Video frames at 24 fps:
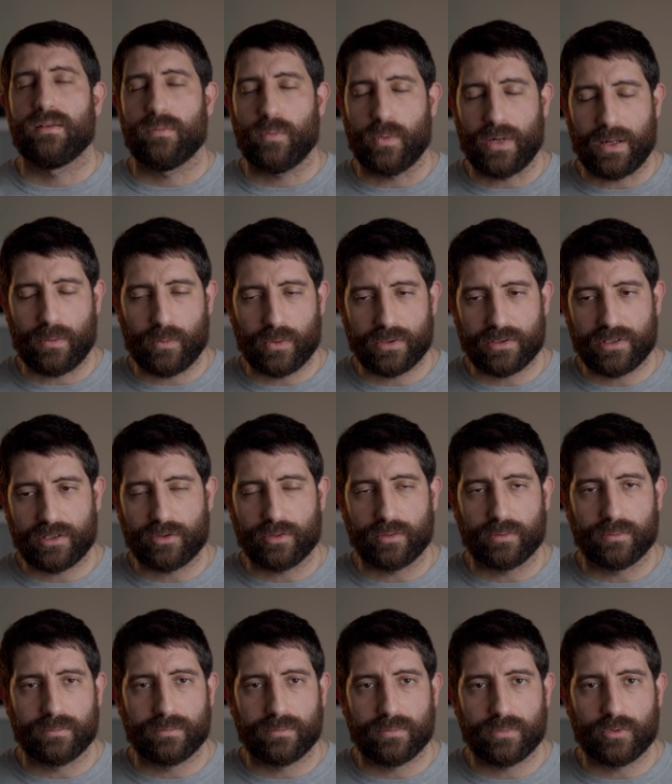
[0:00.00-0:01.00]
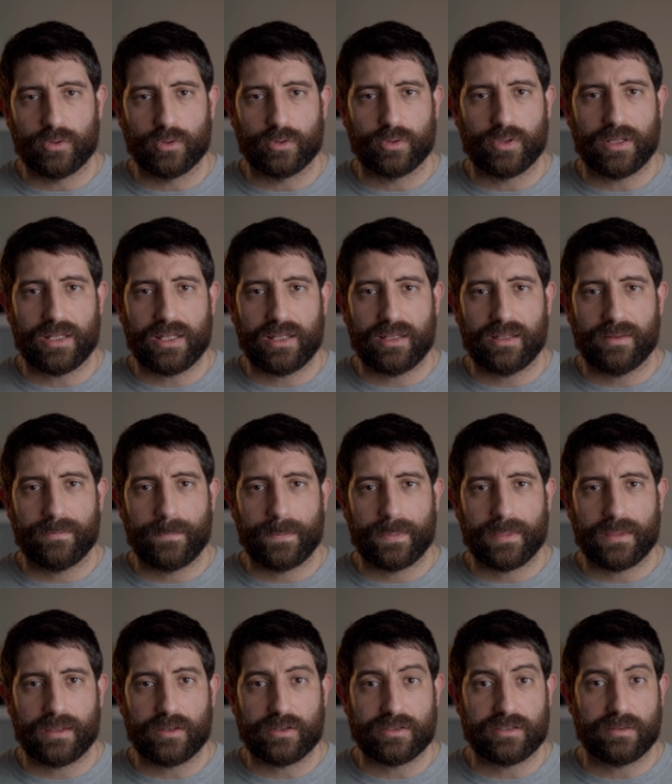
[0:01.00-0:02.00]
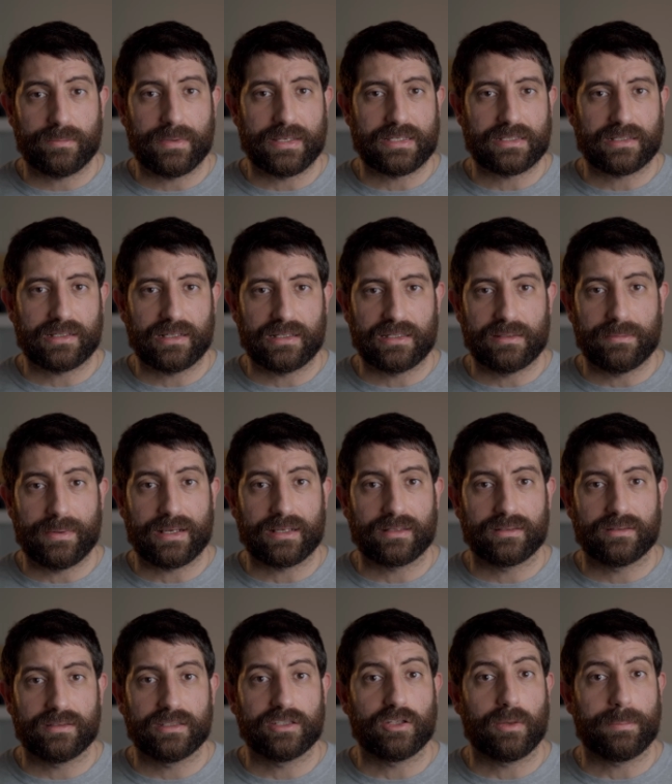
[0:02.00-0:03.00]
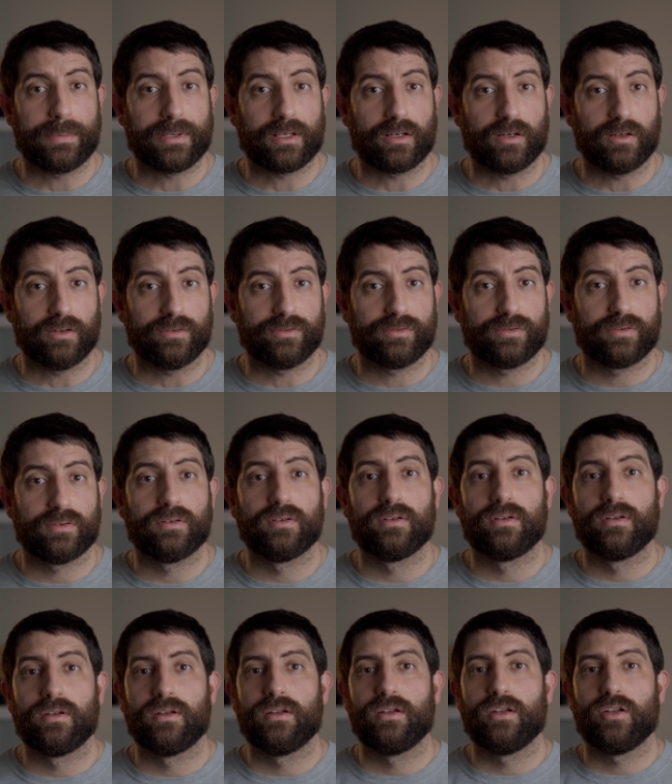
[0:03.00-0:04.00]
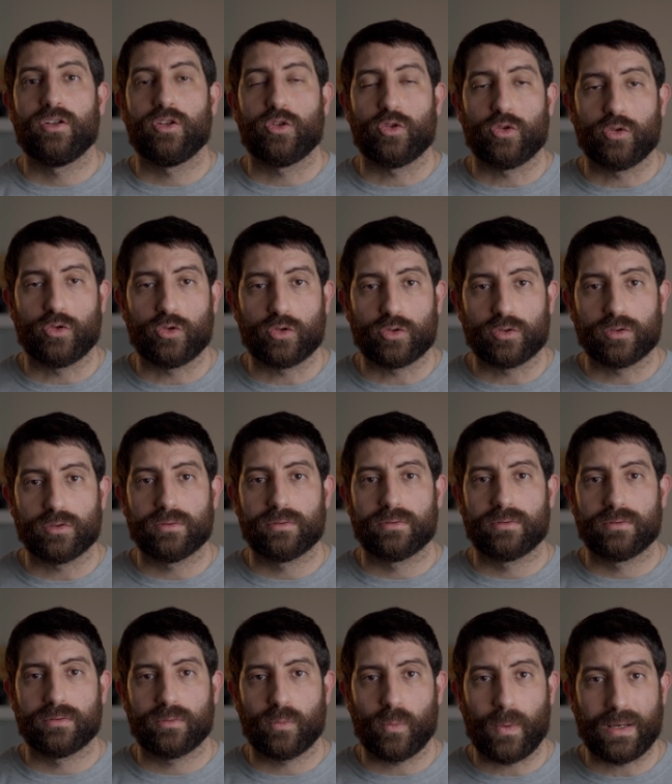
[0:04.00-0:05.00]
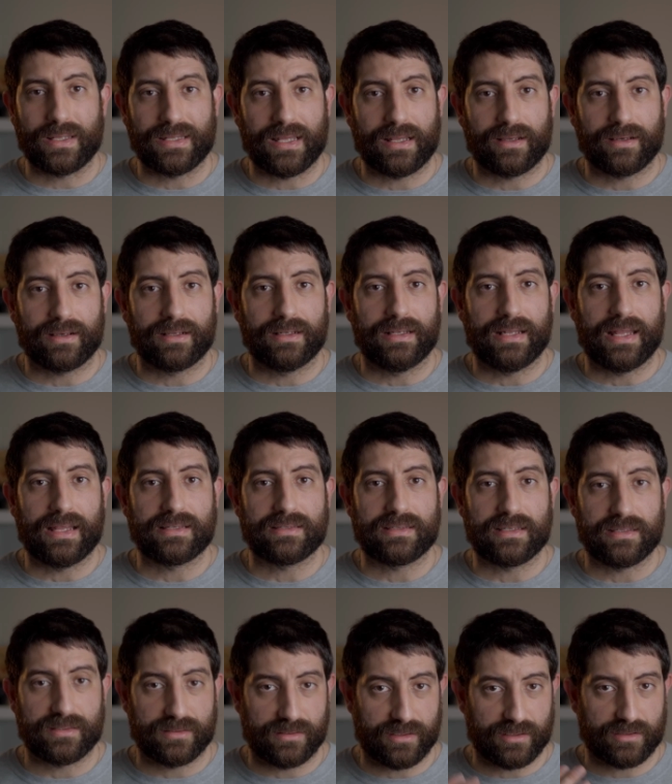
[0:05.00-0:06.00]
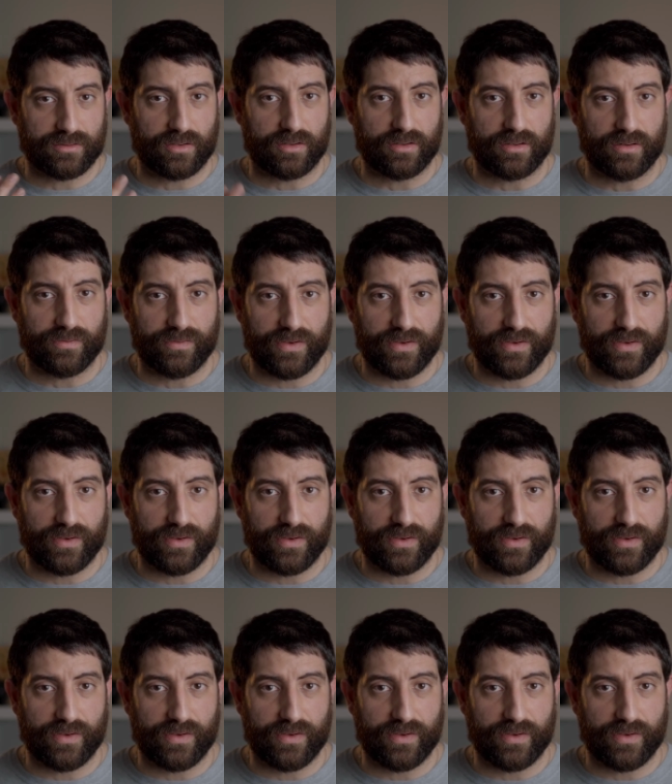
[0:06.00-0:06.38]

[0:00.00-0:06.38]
What I wanted to do today is to basically debunk the topic of, do wide-angle lenses distort your